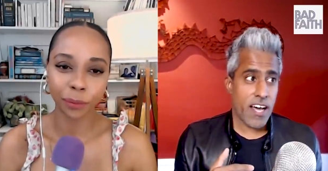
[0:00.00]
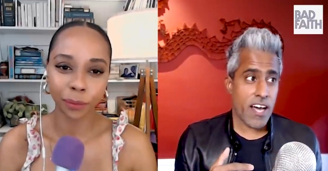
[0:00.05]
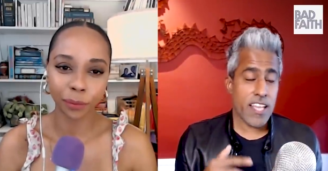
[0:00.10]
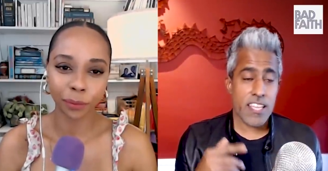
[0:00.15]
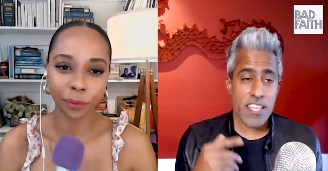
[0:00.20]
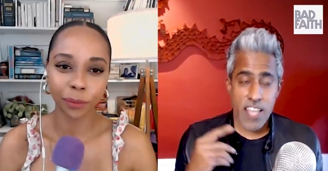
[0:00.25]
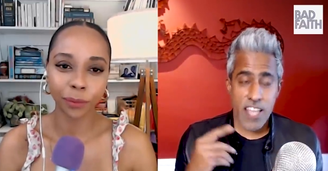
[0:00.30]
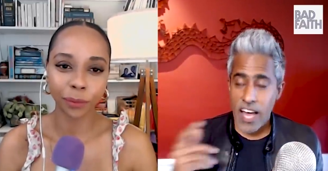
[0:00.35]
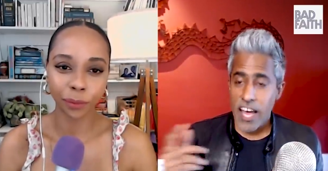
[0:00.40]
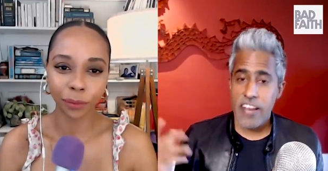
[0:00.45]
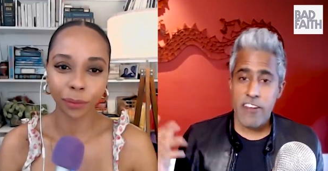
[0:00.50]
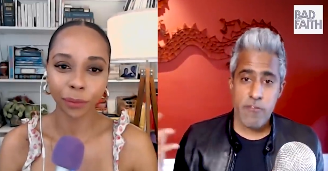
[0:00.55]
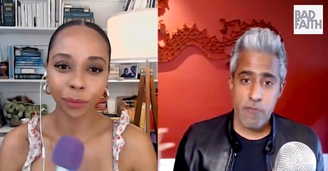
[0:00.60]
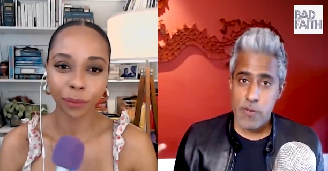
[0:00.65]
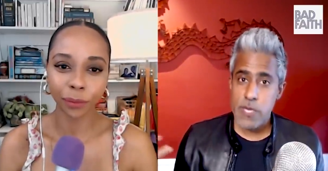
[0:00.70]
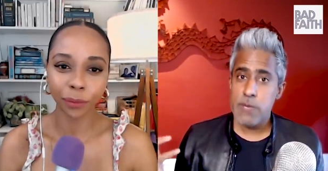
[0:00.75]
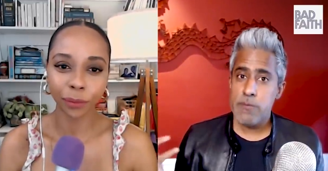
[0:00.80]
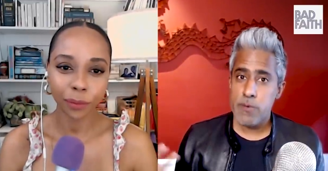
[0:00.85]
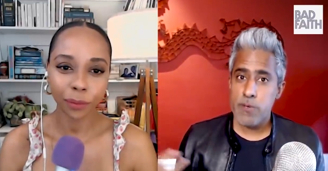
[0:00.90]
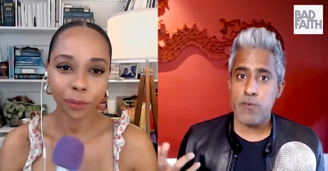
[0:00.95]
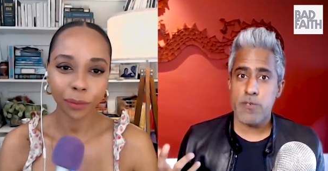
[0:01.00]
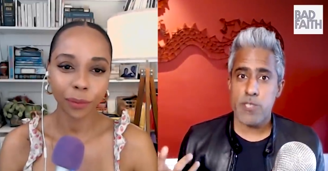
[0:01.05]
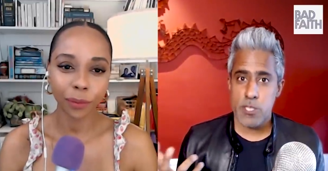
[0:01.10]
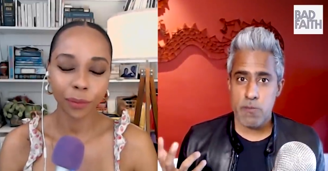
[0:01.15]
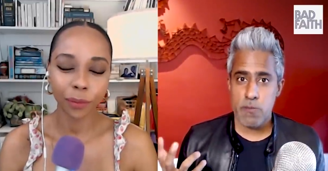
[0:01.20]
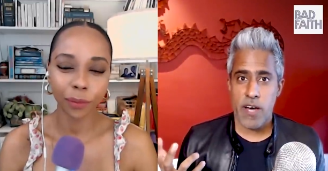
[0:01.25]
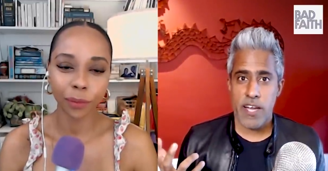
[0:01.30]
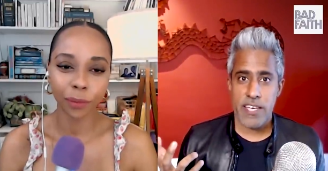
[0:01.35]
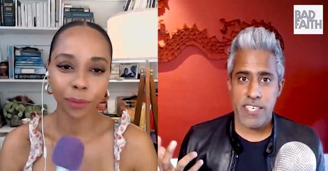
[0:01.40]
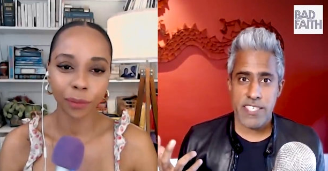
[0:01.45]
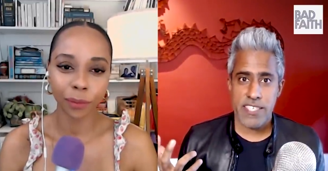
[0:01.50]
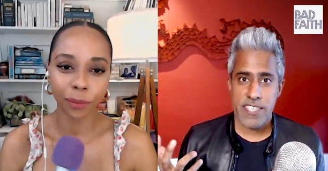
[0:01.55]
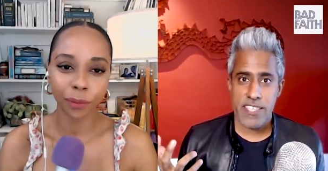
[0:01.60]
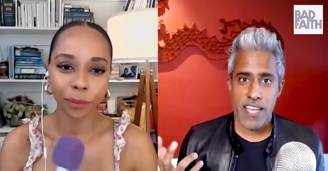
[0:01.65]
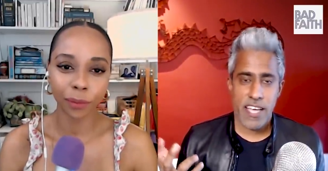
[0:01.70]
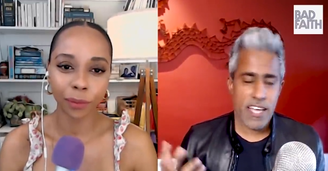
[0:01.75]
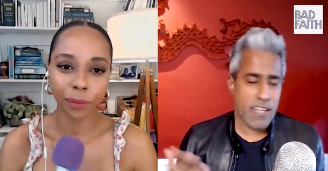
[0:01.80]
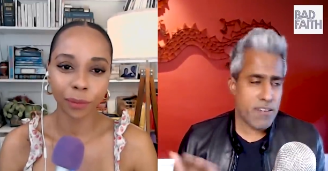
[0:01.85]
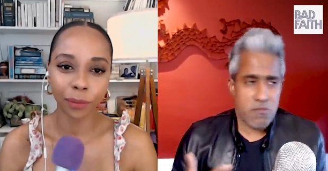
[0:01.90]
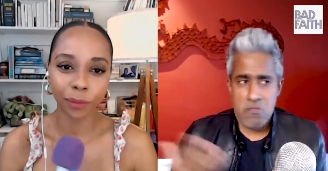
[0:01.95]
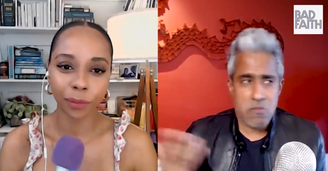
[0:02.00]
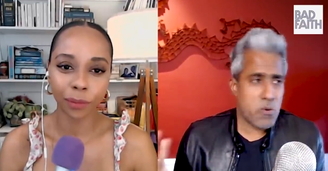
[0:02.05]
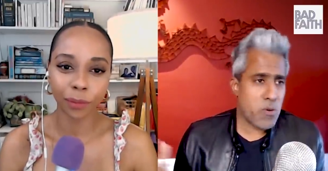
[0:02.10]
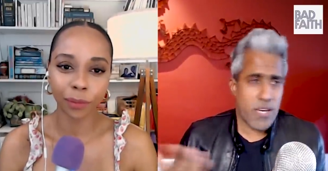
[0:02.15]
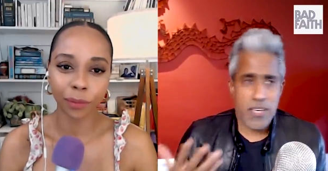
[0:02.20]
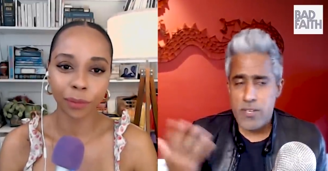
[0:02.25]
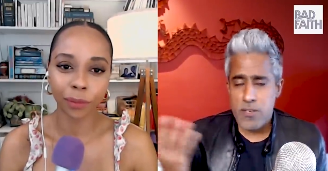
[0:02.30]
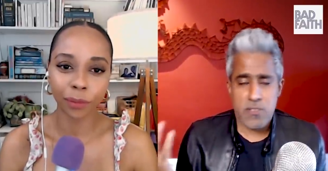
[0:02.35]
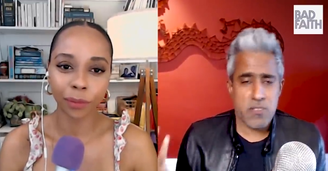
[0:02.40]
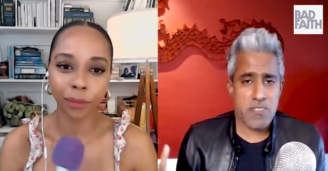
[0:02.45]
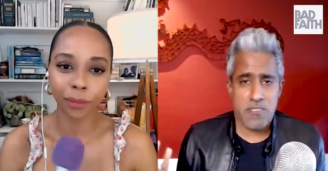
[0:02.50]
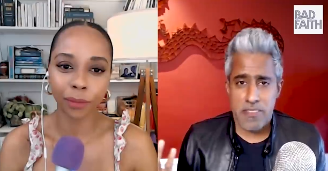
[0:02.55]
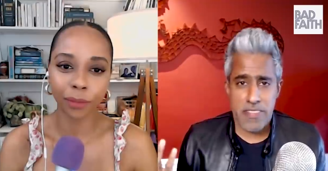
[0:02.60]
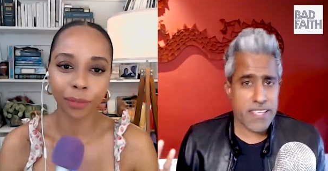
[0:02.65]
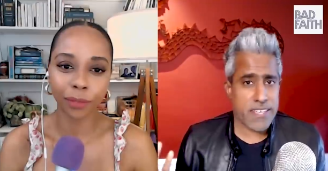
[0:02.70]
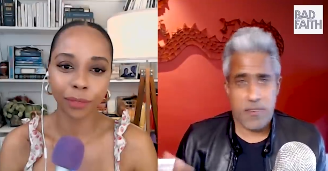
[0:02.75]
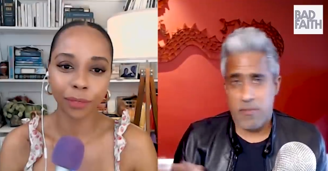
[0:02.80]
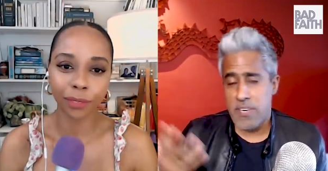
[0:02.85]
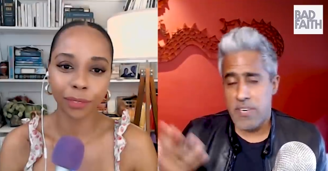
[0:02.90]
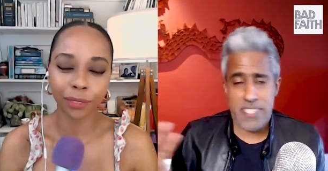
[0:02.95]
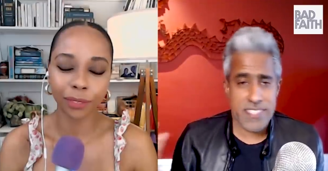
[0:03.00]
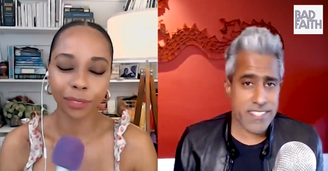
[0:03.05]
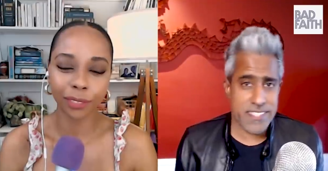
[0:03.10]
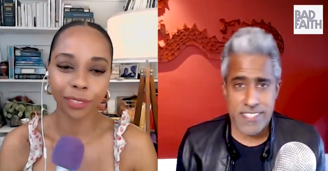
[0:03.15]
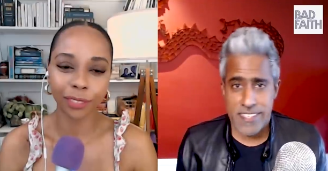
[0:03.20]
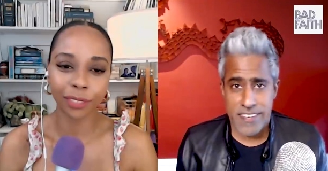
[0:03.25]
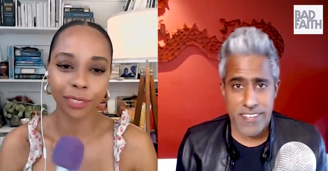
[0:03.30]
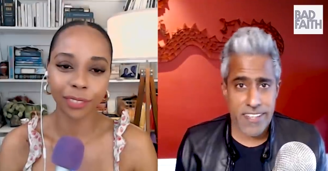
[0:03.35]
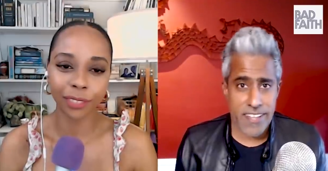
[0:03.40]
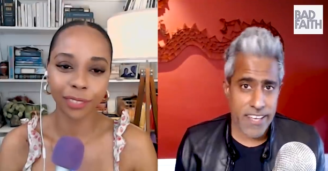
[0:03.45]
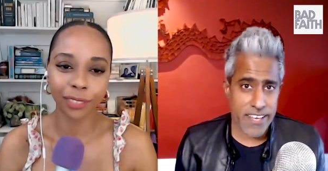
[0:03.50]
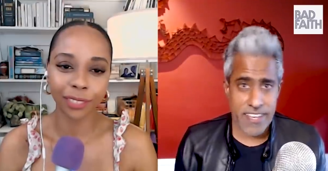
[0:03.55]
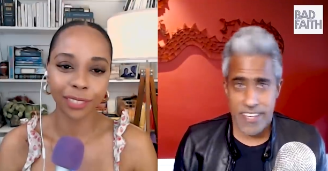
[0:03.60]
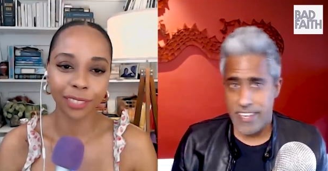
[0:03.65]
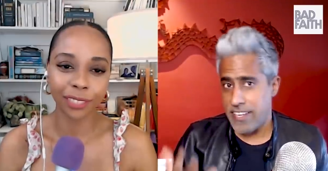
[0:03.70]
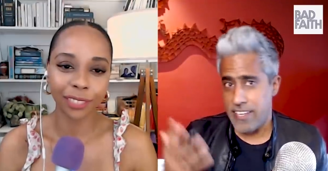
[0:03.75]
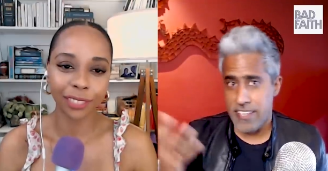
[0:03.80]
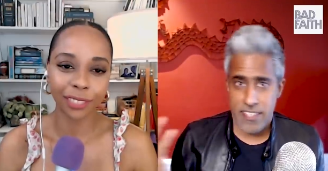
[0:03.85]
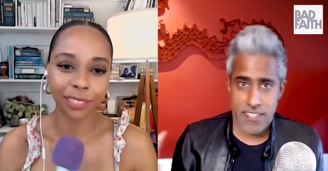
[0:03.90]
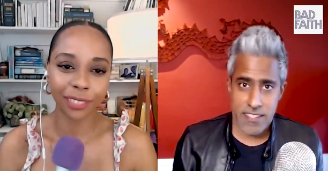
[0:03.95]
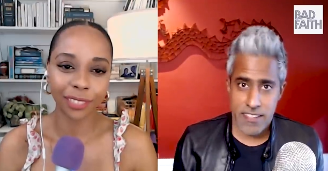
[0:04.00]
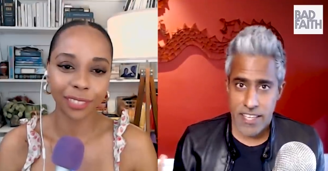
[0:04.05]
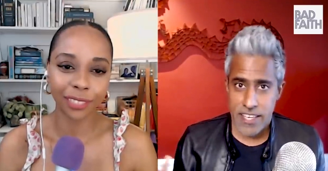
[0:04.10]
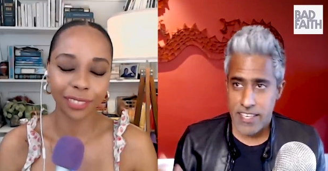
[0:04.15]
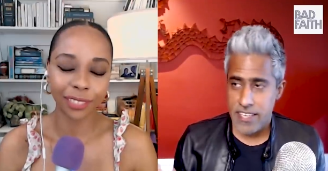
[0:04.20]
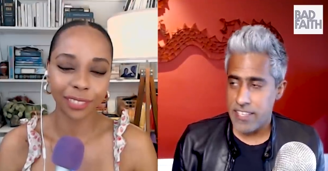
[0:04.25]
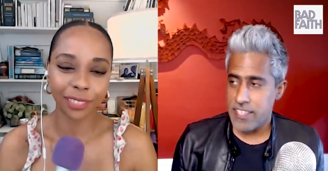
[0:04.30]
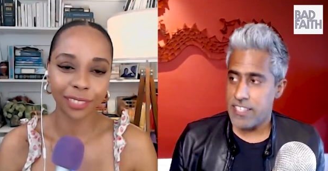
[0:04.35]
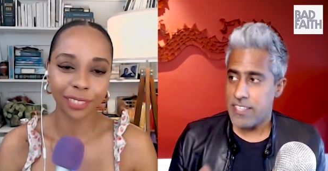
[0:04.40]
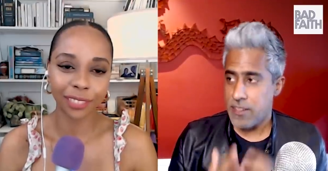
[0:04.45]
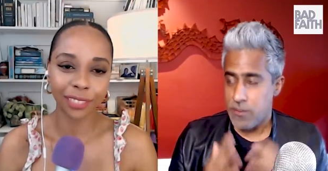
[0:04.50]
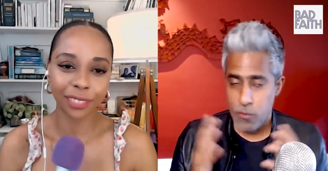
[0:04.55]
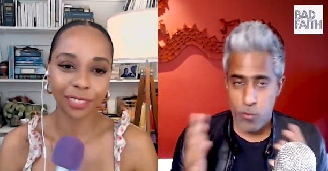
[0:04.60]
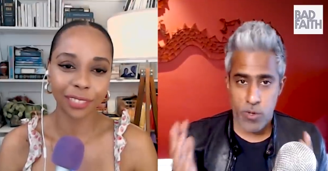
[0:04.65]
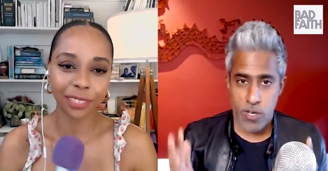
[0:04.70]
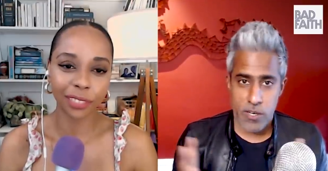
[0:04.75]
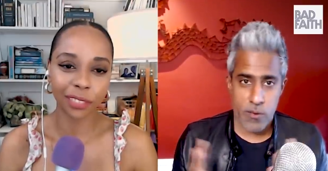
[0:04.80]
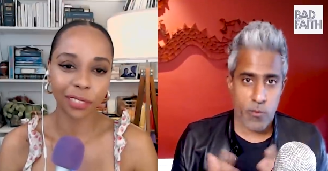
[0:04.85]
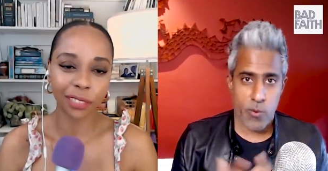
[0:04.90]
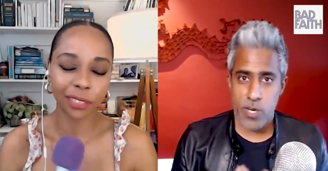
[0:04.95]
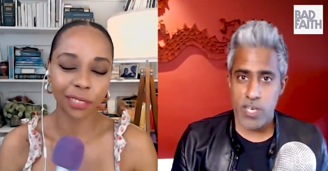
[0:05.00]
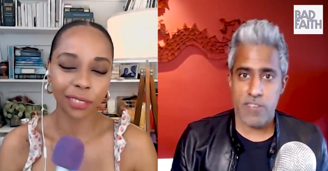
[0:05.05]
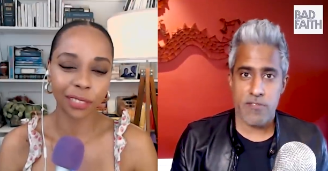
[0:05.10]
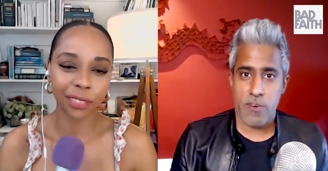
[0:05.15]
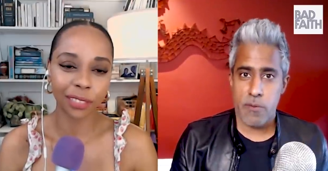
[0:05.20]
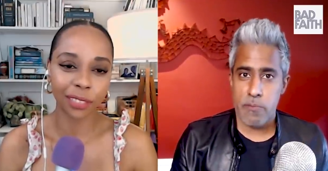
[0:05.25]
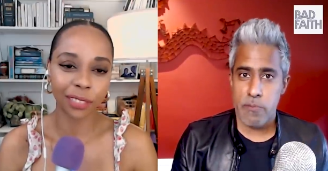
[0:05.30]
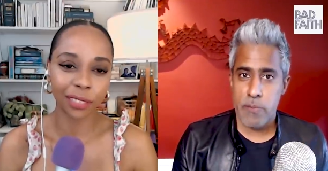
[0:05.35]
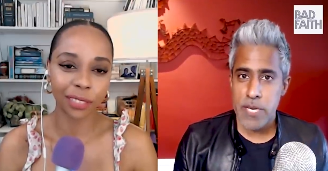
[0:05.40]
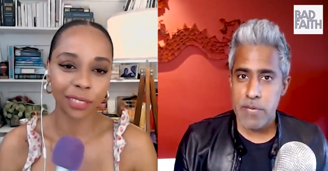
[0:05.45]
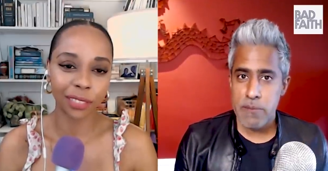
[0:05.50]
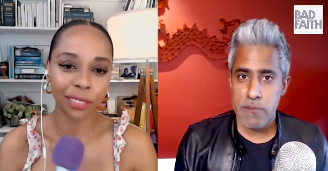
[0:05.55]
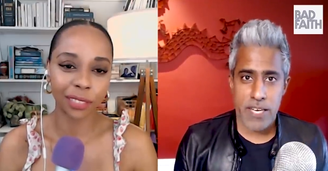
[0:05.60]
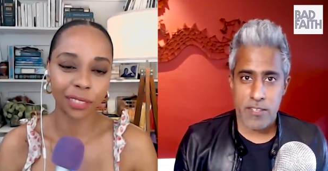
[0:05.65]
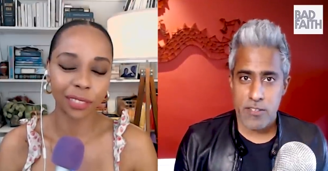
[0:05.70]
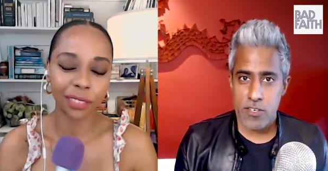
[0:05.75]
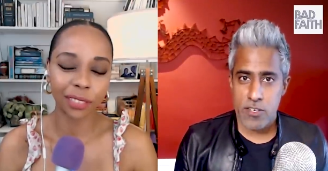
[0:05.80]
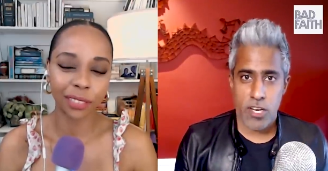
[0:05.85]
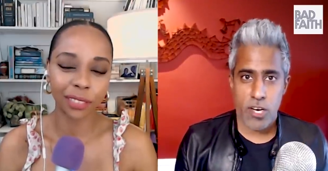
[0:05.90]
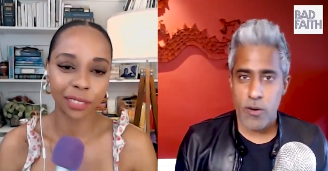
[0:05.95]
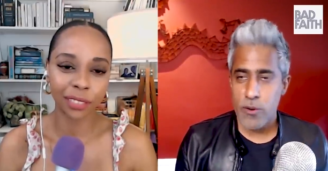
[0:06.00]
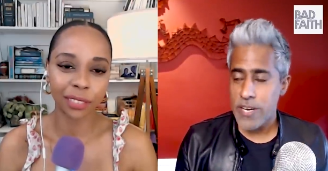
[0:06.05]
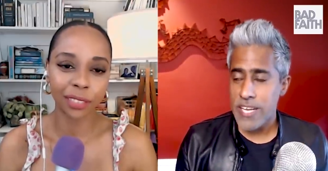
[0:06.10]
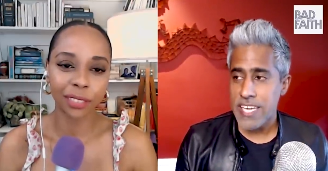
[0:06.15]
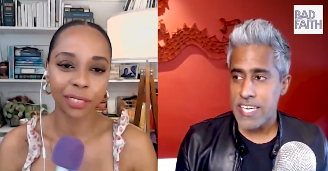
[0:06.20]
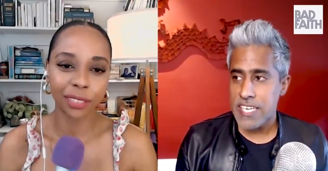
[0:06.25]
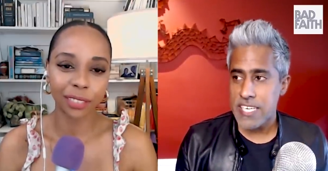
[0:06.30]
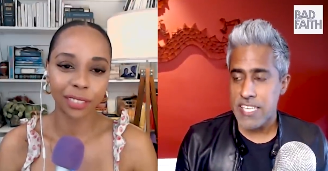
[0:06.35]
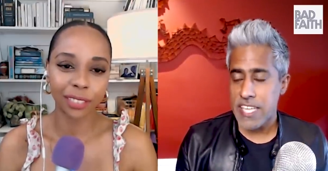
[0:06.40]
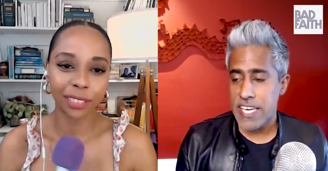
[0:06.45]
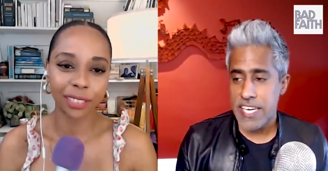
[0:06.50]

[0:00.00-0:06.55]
Speaker 1: a lot of people responding to that who I don't think were necessarily like like in work working for big Michael Cohen Inc.